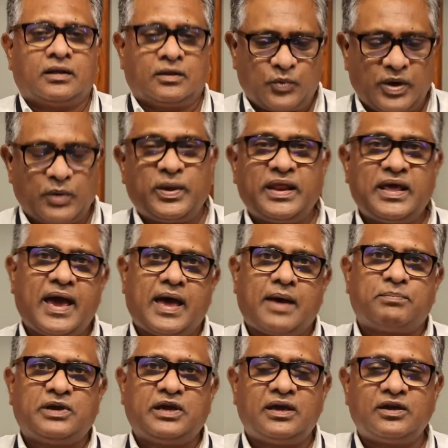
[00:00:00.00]
We are very
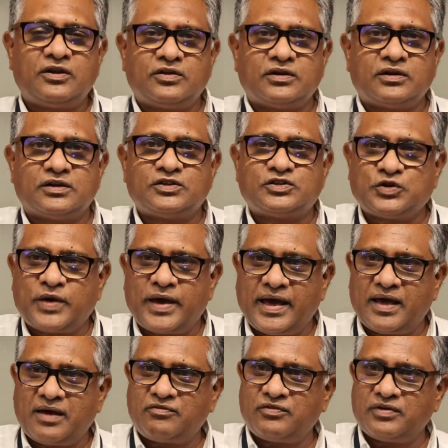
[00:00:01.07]
happy to
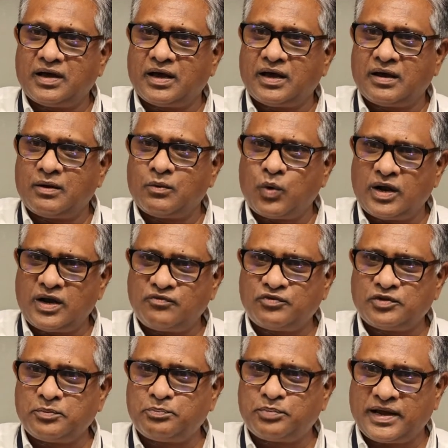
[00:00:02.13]
have
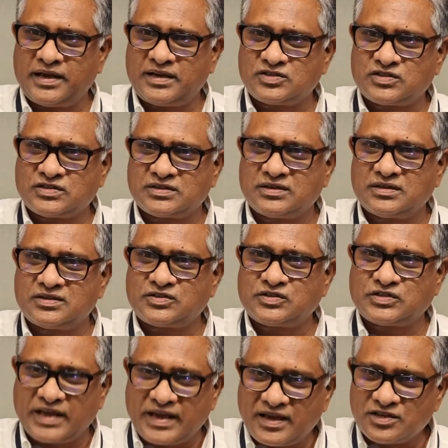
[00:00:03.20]
wonderful praise
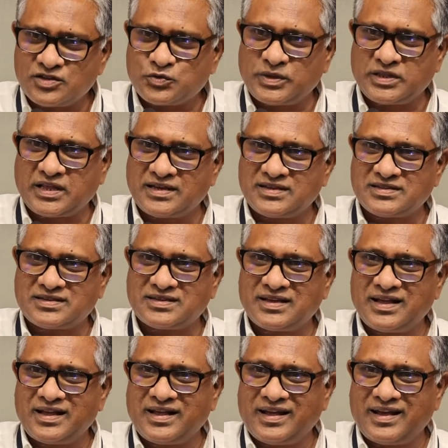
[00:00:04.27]
singers with us,
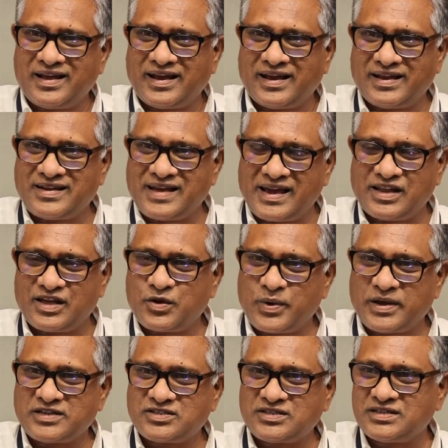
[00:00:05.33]
and I
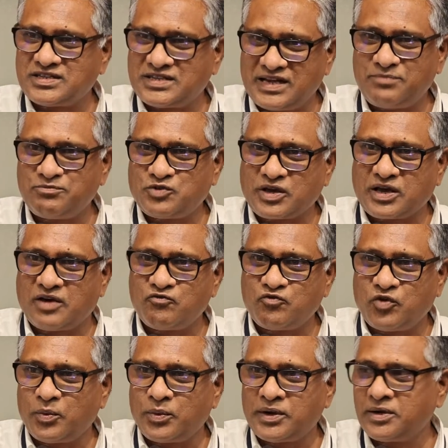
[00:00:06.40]
request the team to come
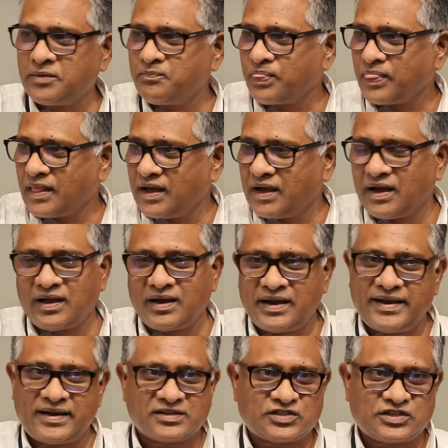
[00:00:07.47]
forward,
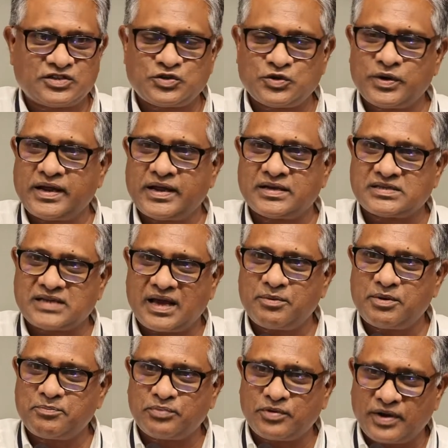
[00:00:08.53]
lead us into a
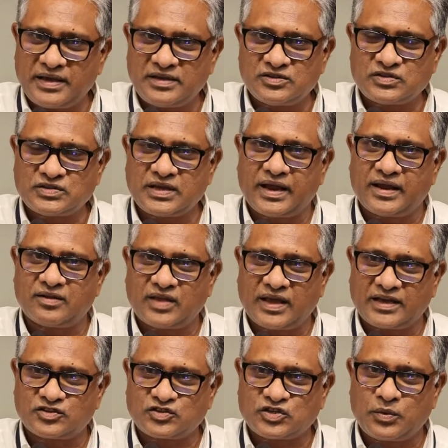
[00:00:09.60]
time of praise and
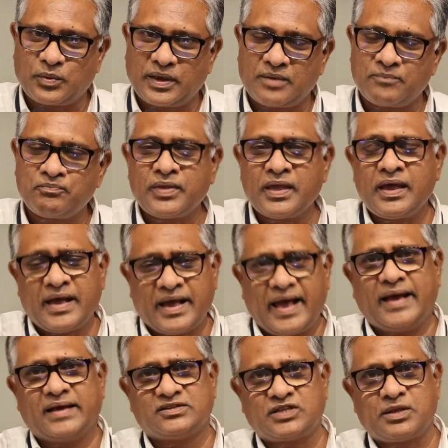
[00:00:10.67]
thanksgiving
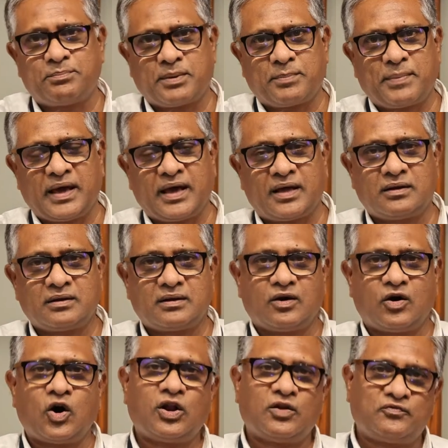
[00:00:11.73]
as they
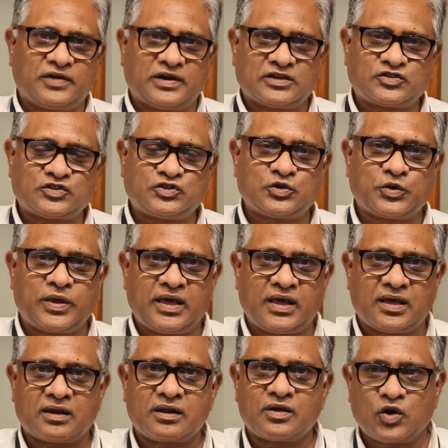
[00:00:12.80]
prepare all of us to
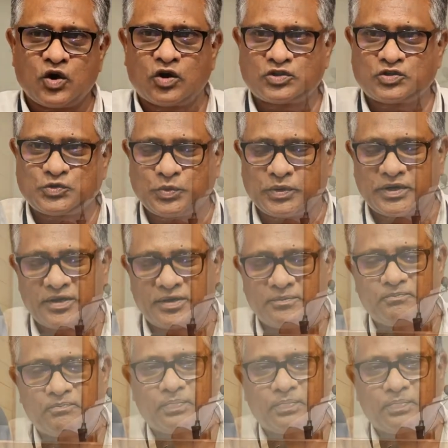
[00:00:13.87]
hear God's word.